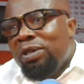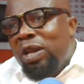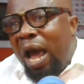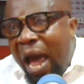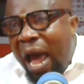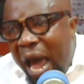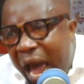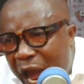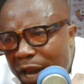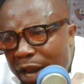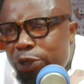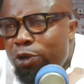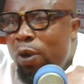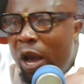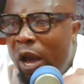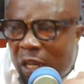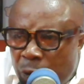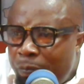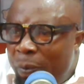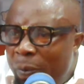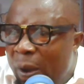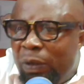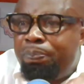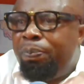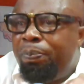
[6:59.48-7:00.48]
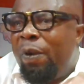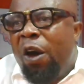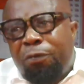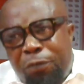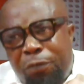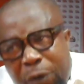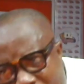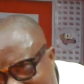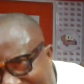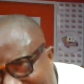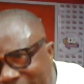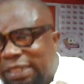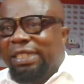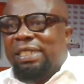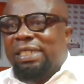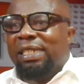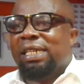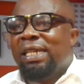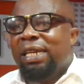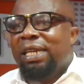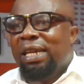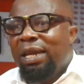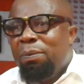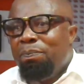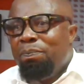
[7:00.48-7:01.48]
Now, how do you expect
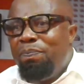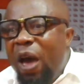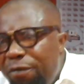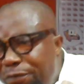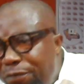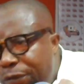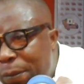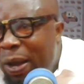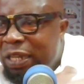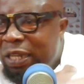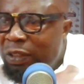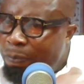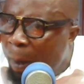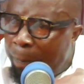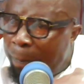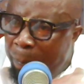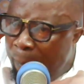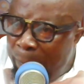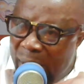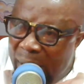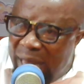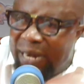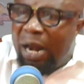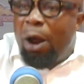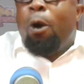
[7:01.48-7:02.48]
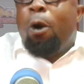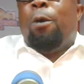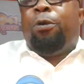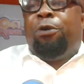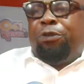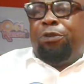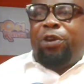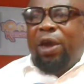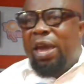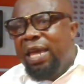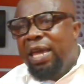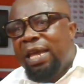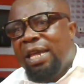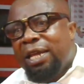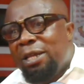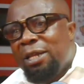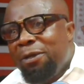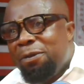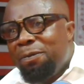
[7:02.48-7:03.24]
performance? Performance, Papa Ben, I want you to say.